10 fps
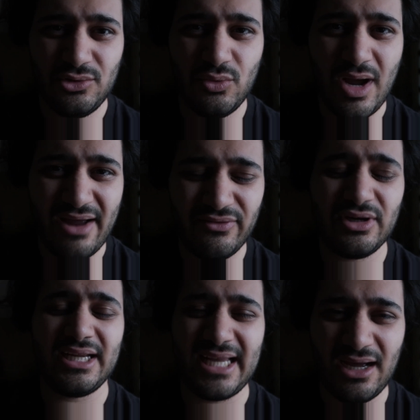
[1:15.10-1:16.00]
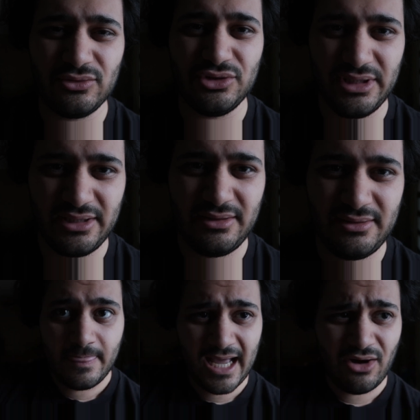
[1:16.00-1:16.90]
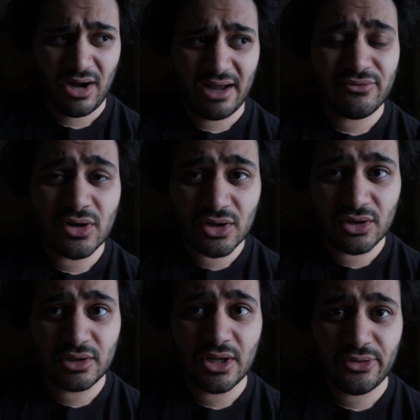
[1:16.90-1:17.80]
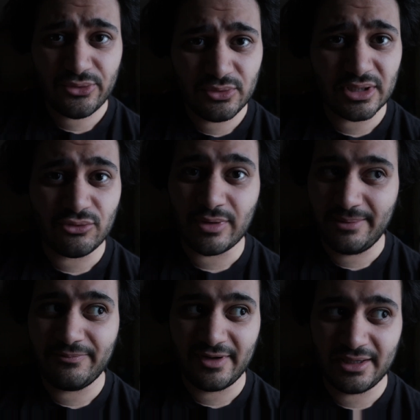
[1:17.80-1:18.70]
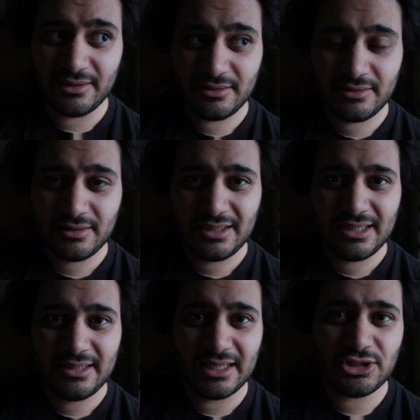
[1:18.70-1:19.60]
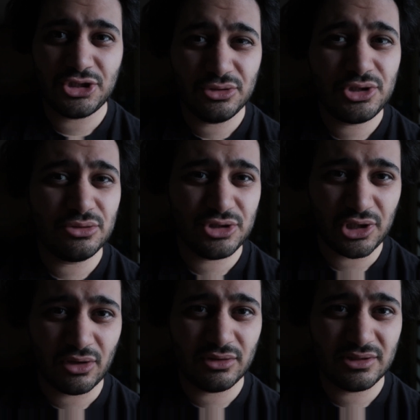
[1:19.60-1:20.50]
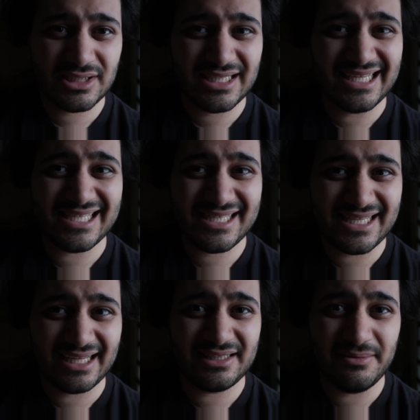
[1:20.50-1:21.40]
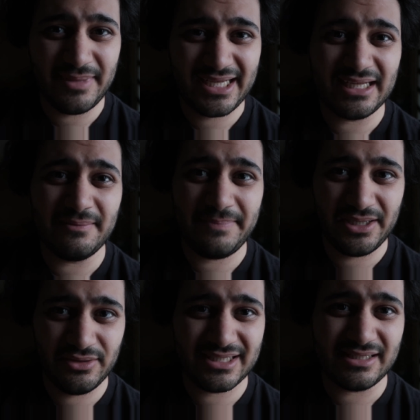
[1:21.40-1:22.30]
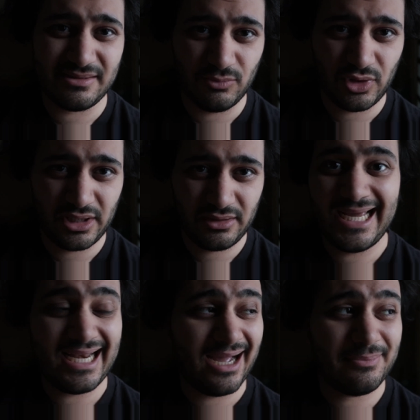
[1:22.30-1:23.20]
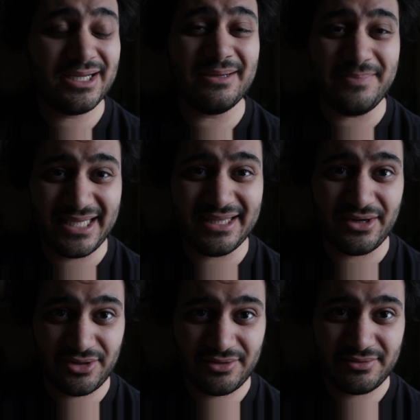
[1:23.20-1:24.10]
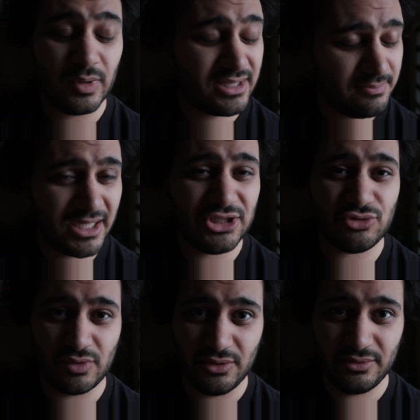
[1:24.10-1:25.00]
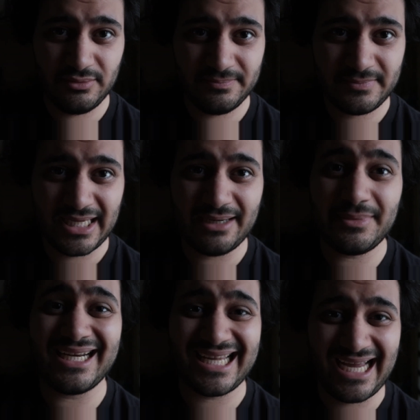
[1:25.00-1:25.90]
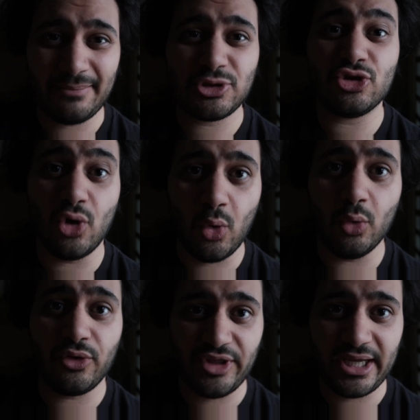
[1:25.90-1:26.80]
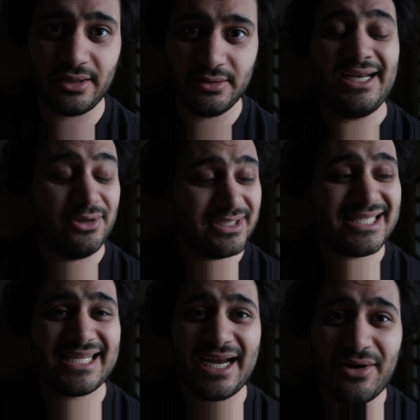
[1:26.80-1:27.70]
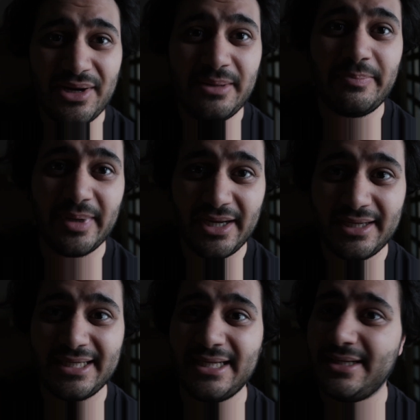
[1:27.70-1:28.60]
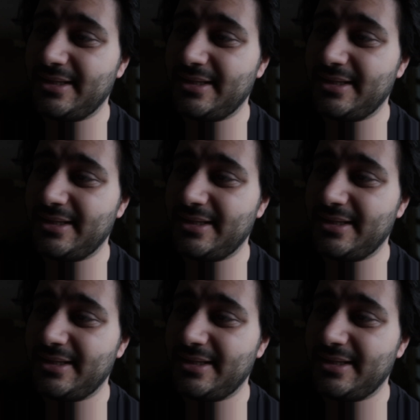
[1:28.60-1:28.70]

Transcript: who ever encountered it. Now, I've heard through the grapevine that Choo-Choo Charles is set to make an appearance this morning, and I'm gonna be there with my drone, and I'm gonna capture the whole thing. I know it's scary, but